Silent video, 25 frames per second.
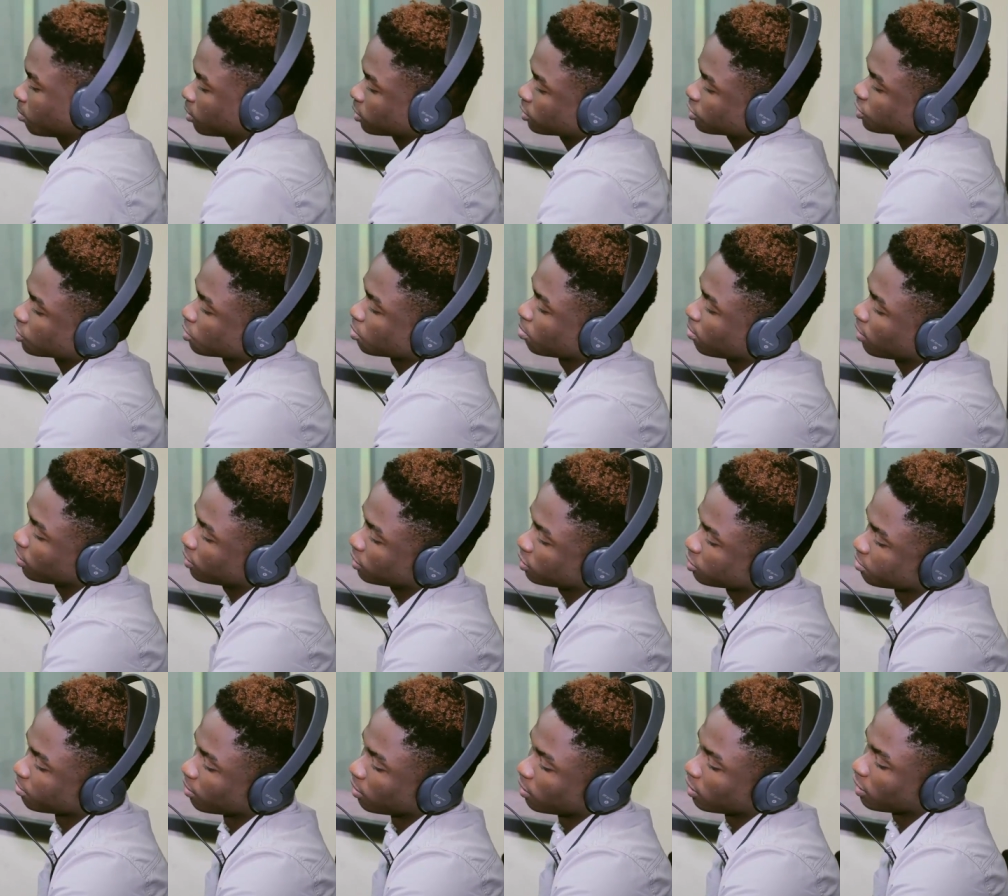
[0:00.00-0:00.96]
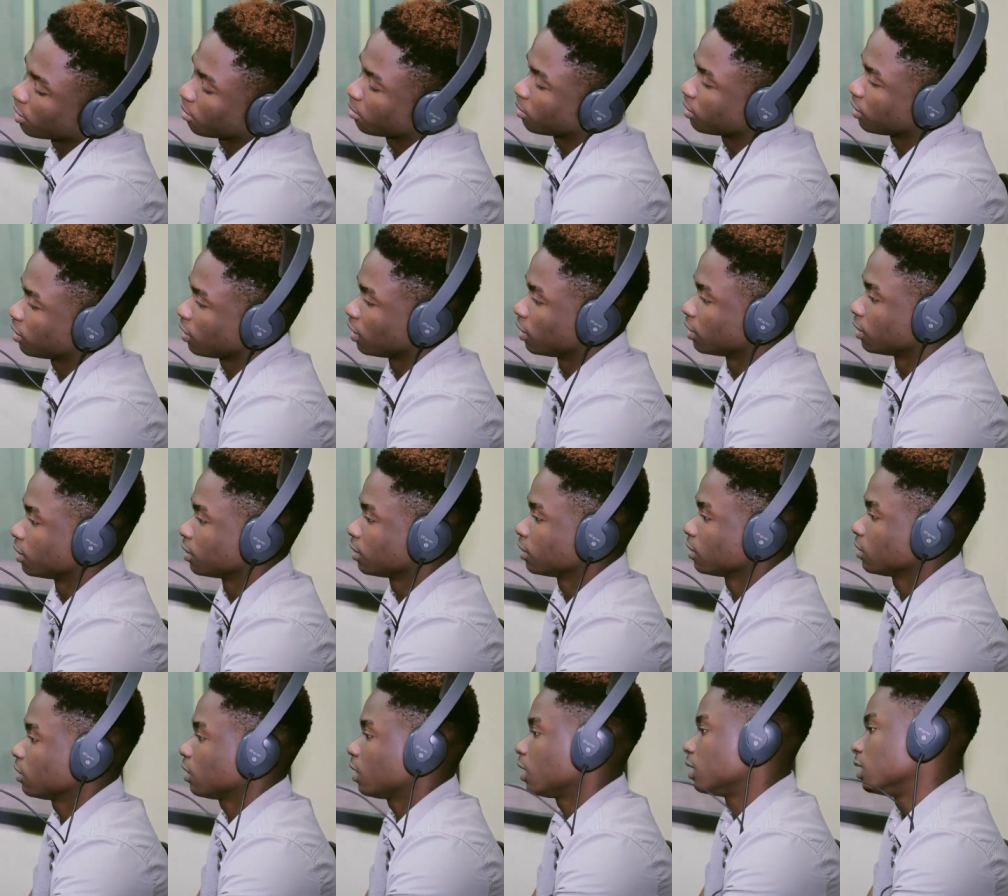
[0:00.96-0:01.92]
much still managed by Olamide
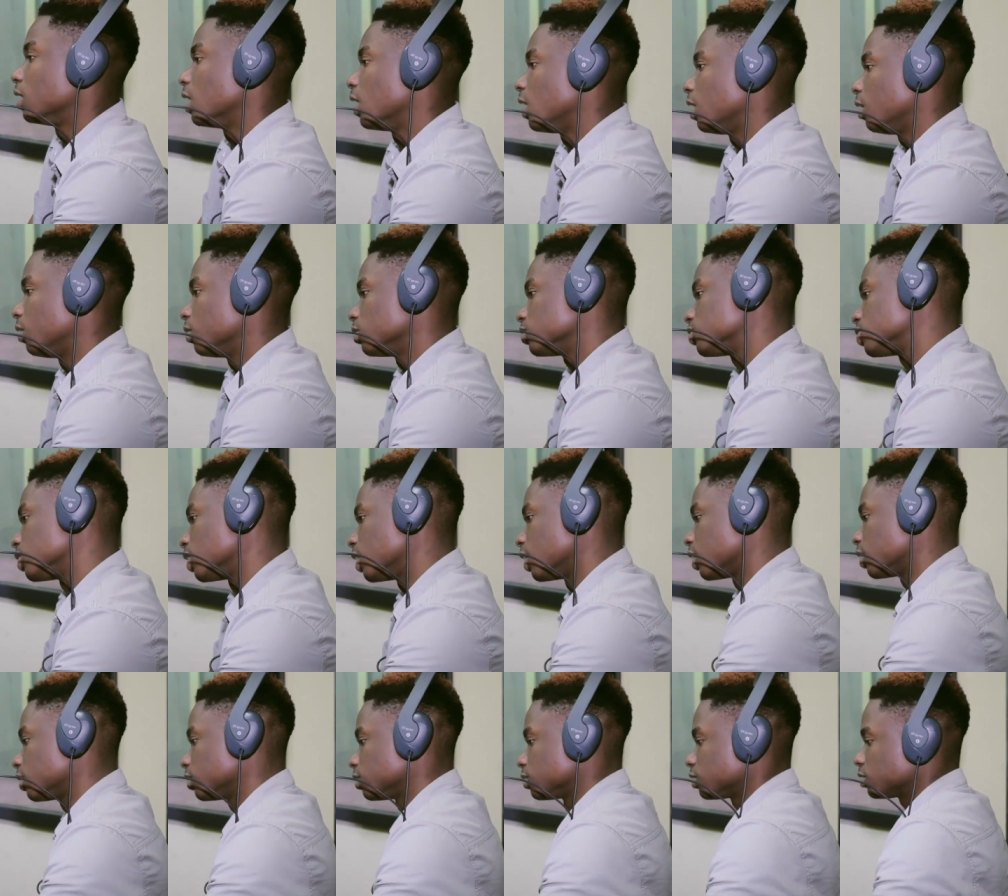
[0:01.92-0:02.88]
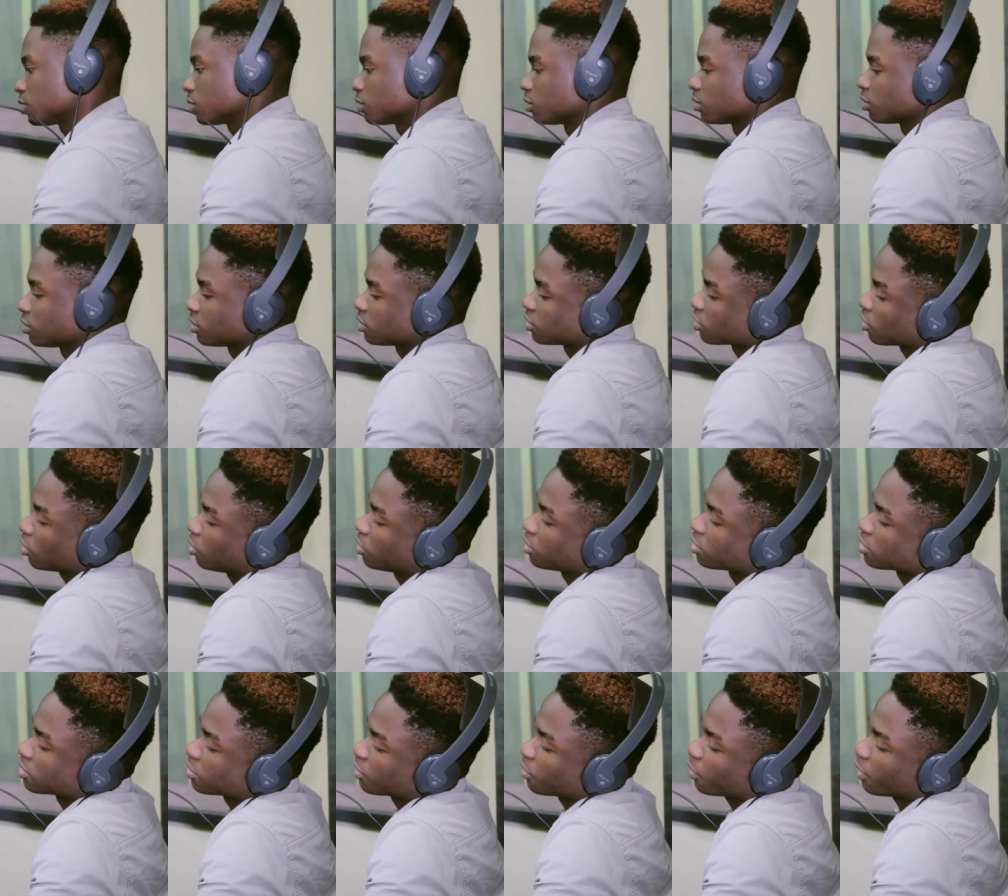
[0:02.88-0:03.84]
and Ailes all together. Okay. So it's
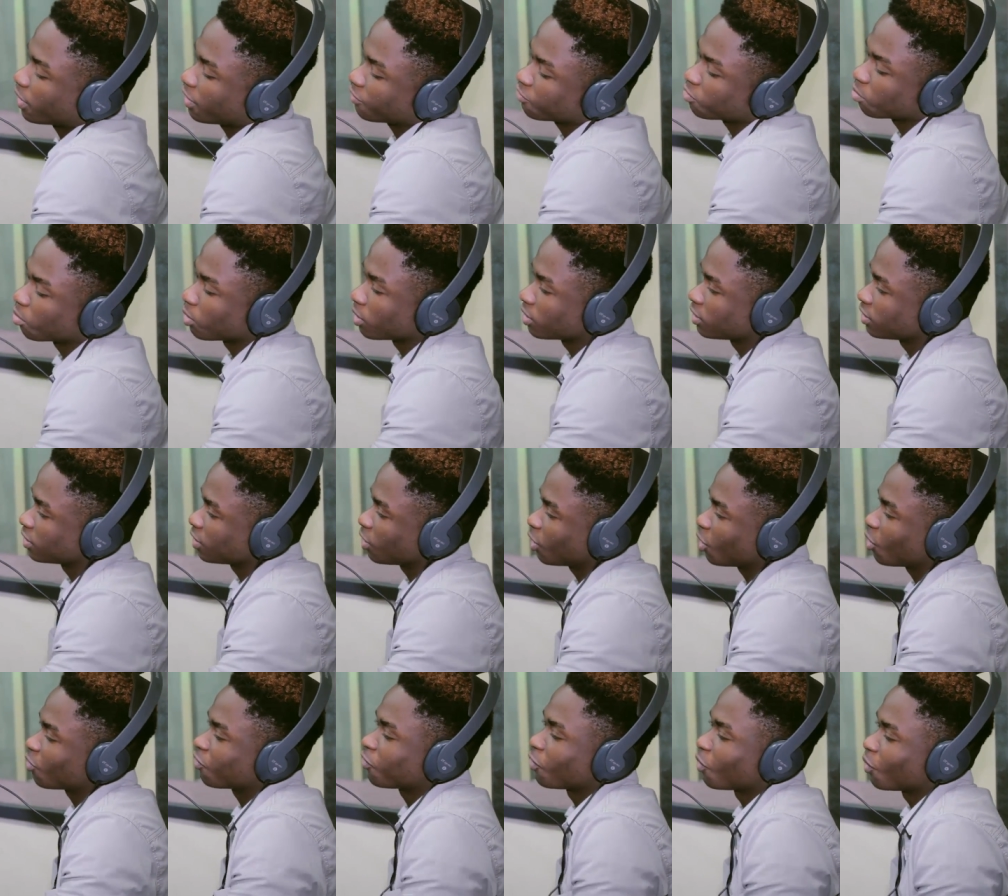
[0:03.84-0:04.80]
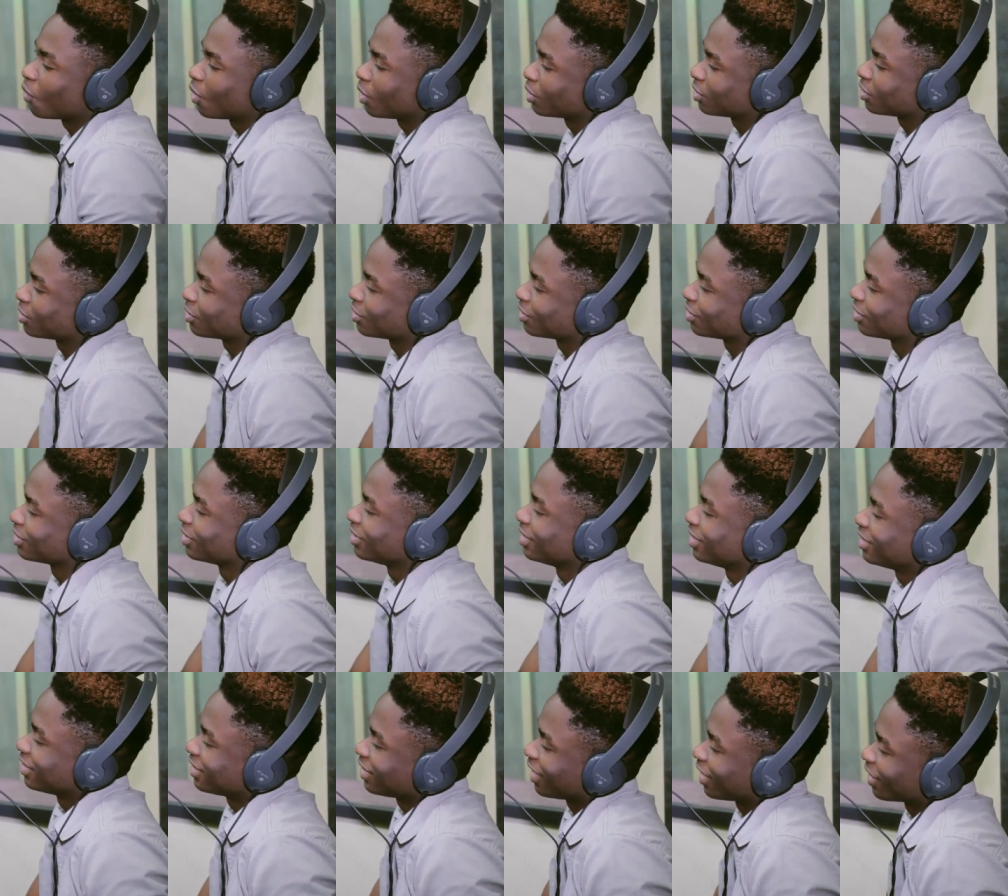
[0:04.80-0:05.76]
always everybody all for one, you know.
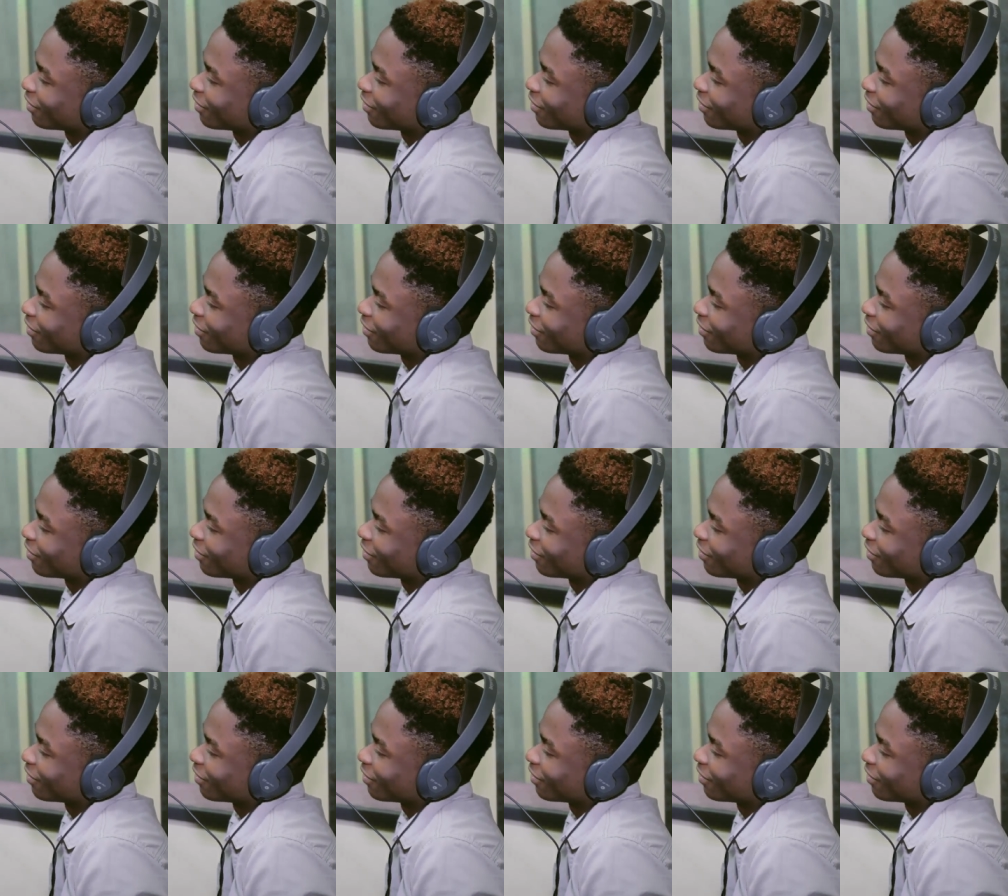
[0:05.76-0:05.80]
All